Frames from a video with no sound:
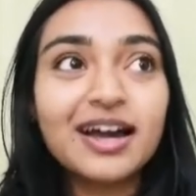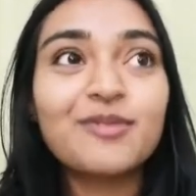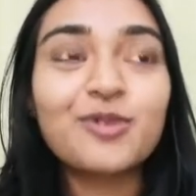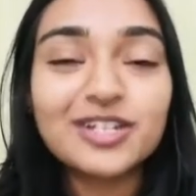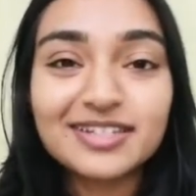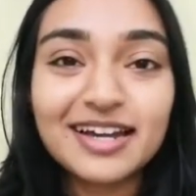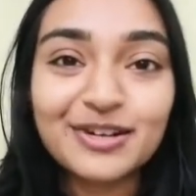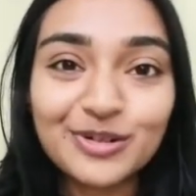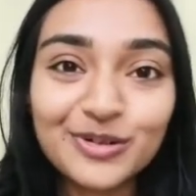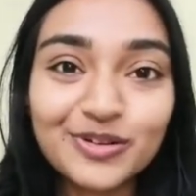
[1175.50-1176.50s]
what does that
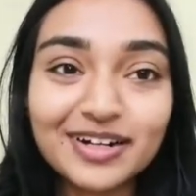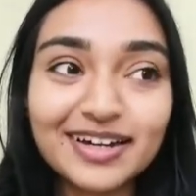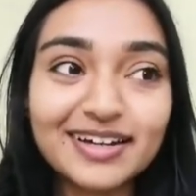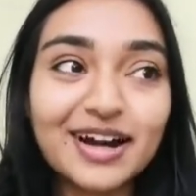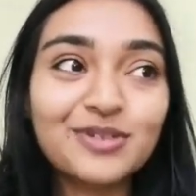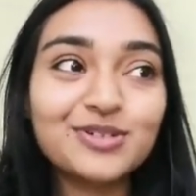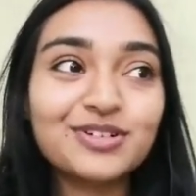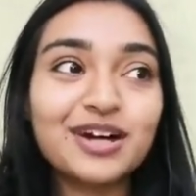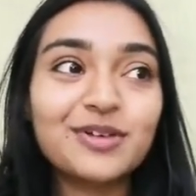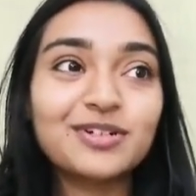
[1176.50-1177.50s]
look like? How
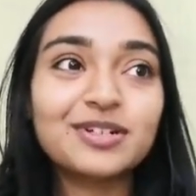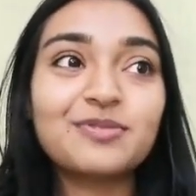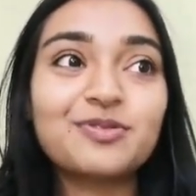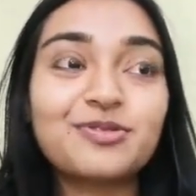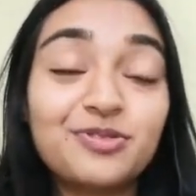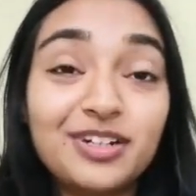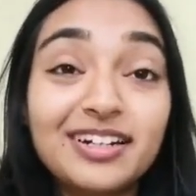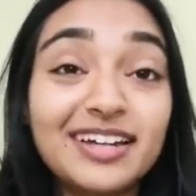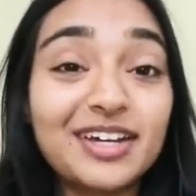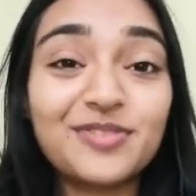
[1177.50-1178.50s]
would it
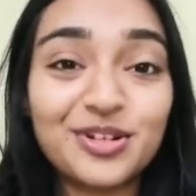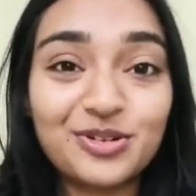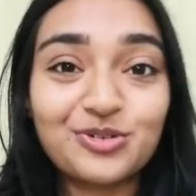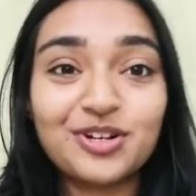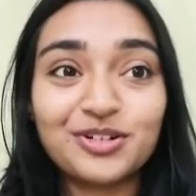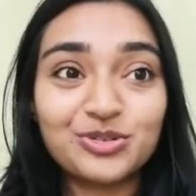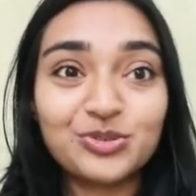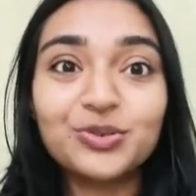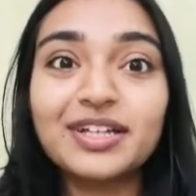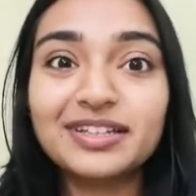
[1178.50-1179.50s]
feel like when you are
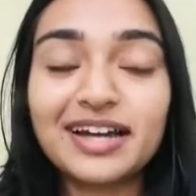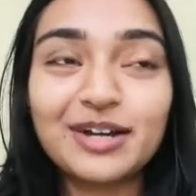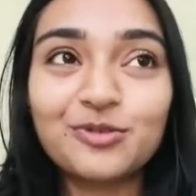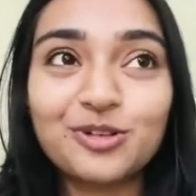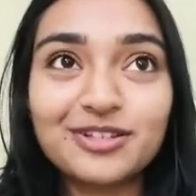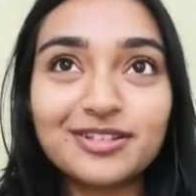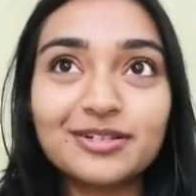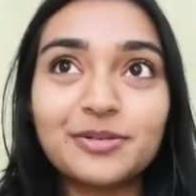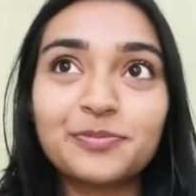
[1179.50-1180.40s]
doing that? What's